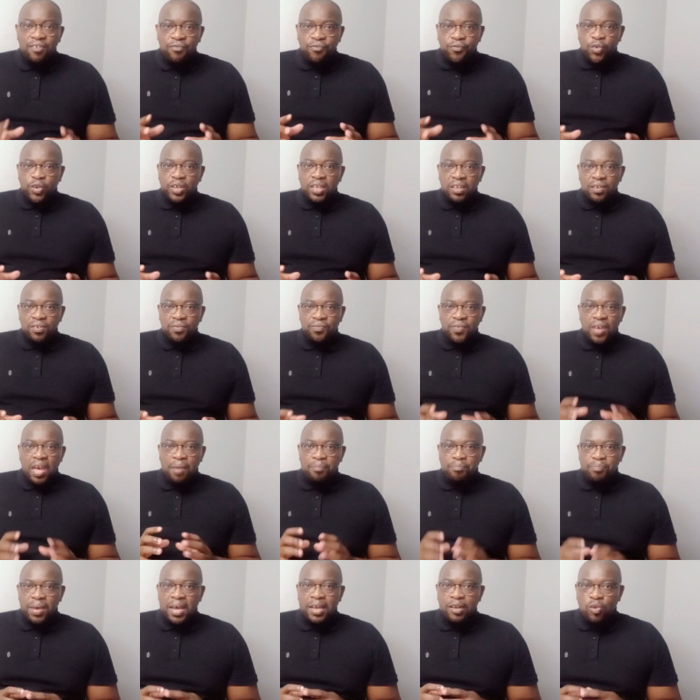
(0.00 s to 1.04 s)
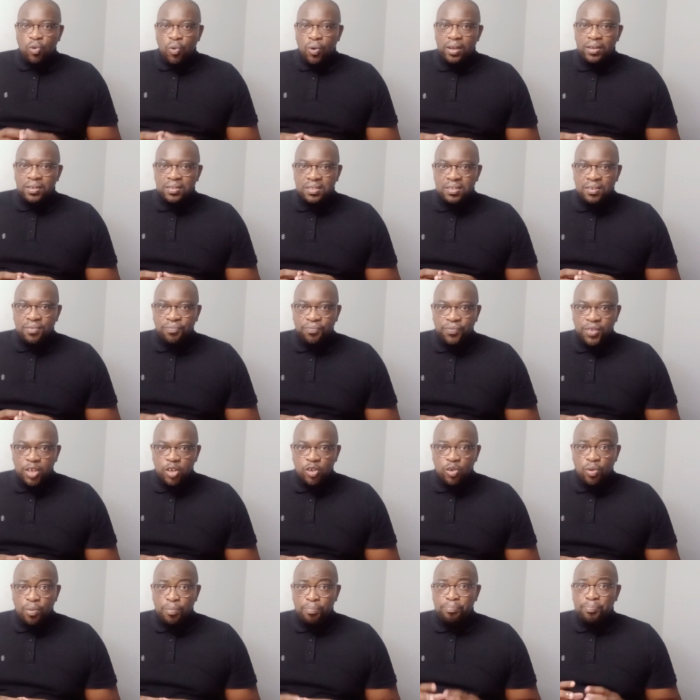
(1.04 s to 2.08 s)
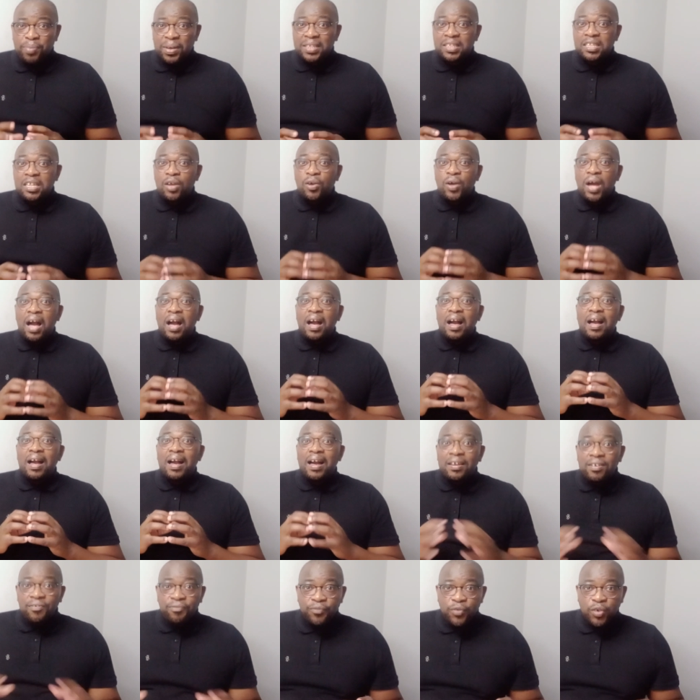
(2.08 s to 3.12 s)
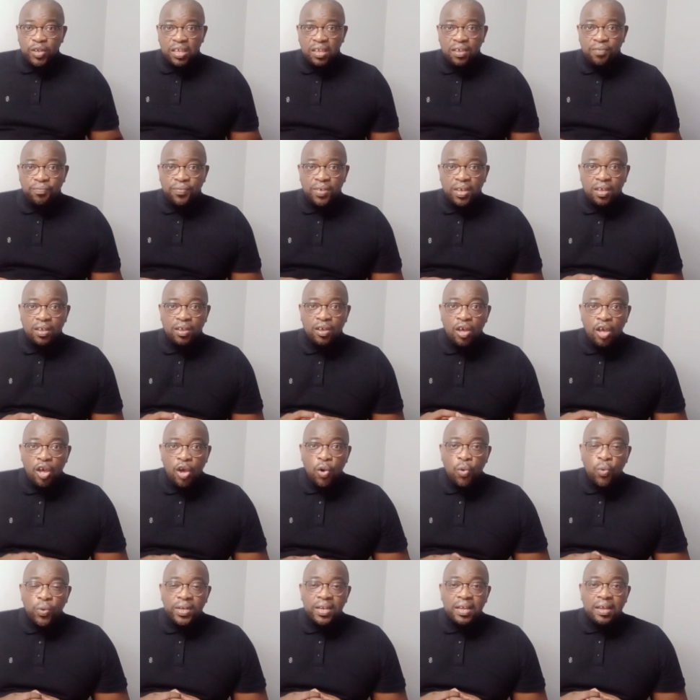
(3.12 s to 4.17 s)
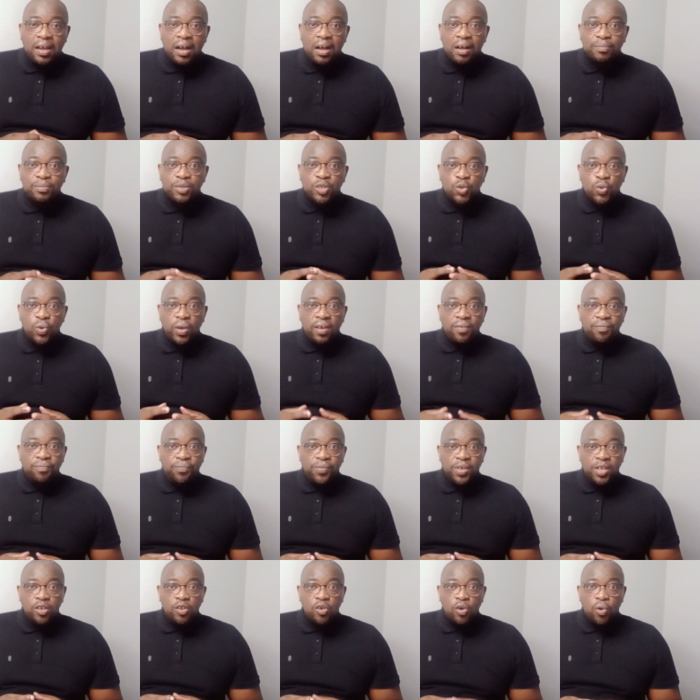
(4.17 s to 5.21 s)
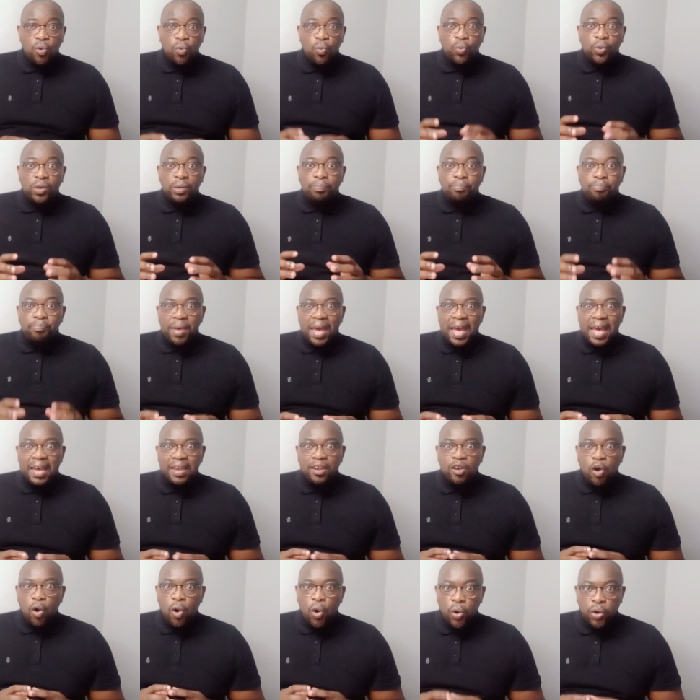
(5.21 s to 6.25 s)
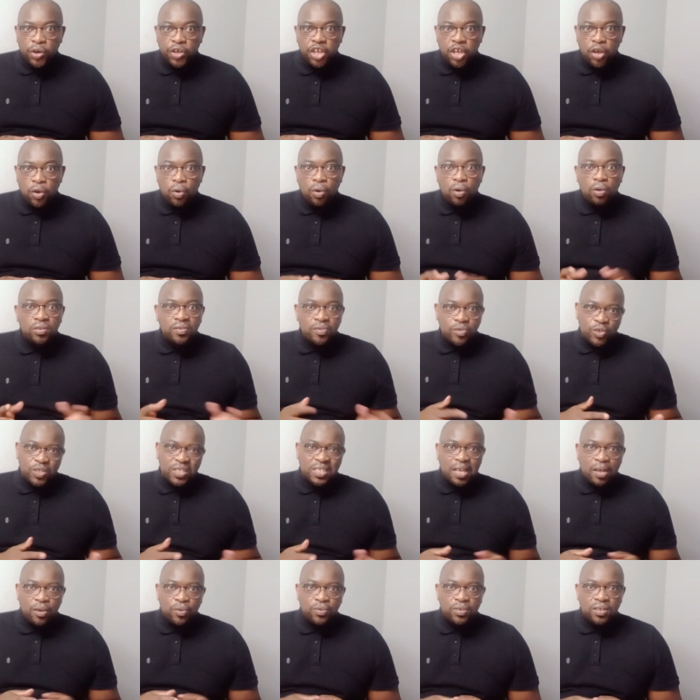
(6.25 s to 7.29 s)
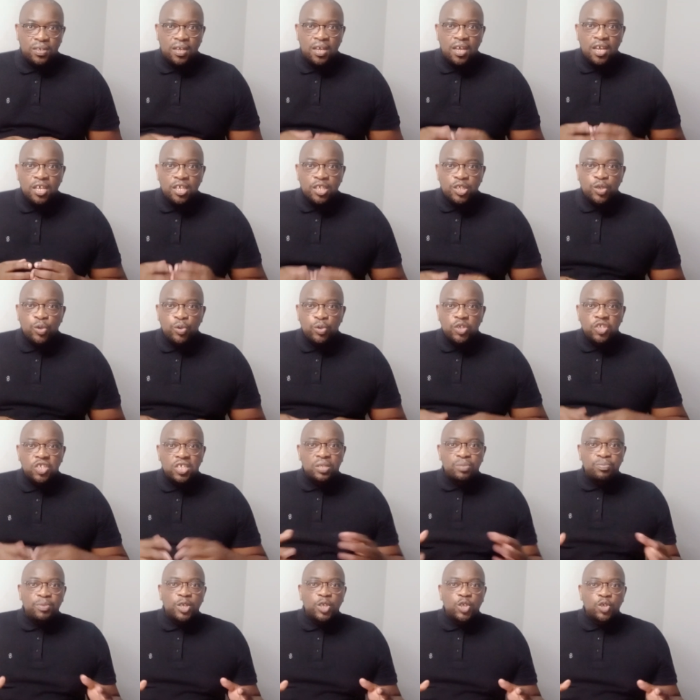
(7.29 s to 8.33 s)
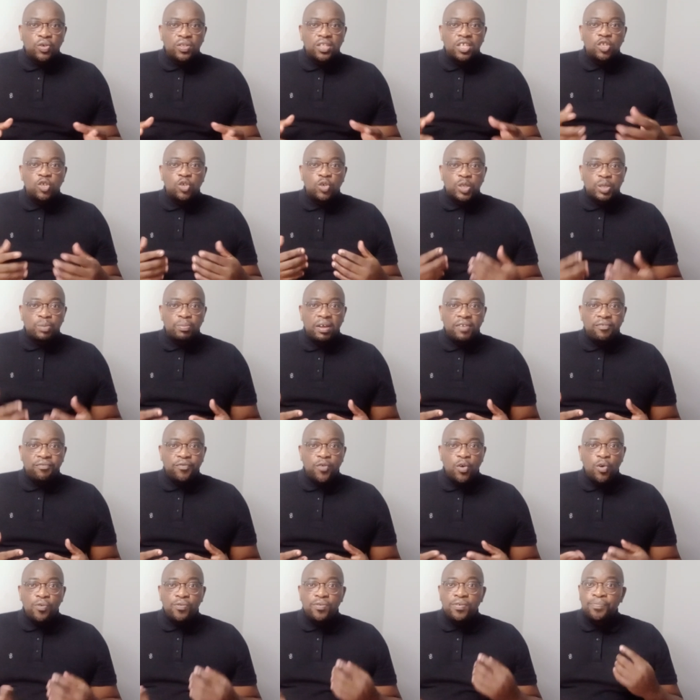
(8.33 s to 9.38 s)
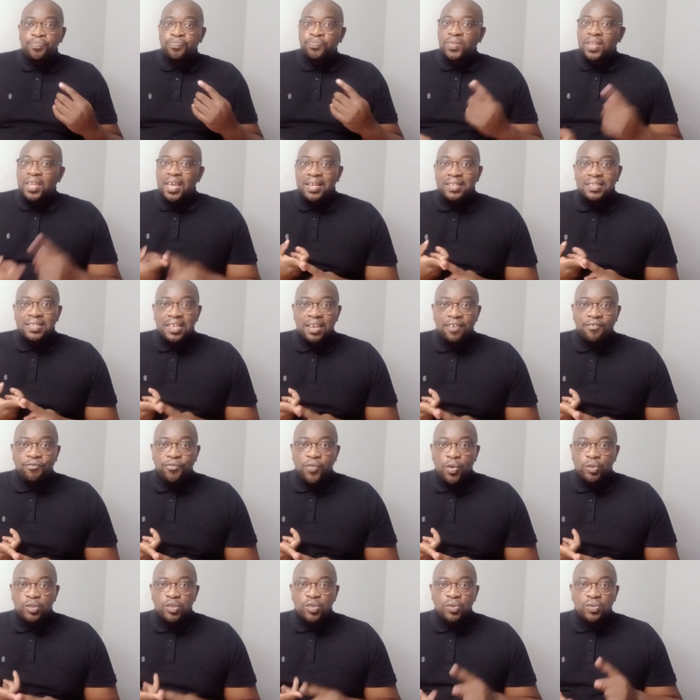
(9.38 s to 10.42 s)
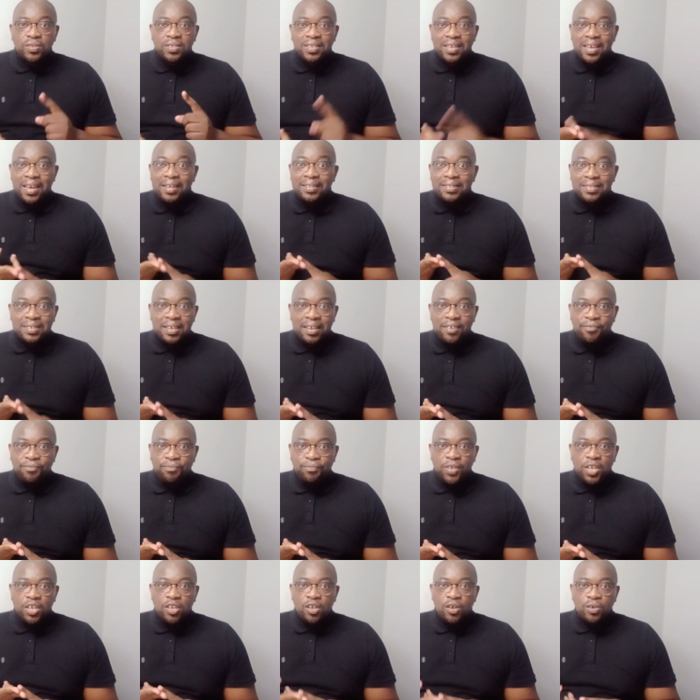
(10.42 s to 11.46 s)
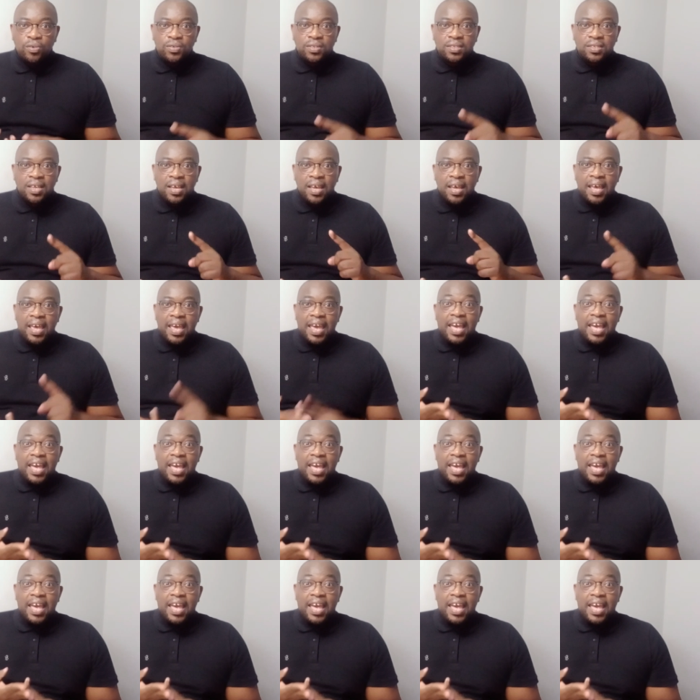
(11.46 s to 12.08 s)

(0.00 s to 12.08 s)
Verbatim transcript: can forgive a bad quality video, but they are unforgiving when it comes to a video with bad audio or sound. So just make sure that your smartphone can take photos, can take videos,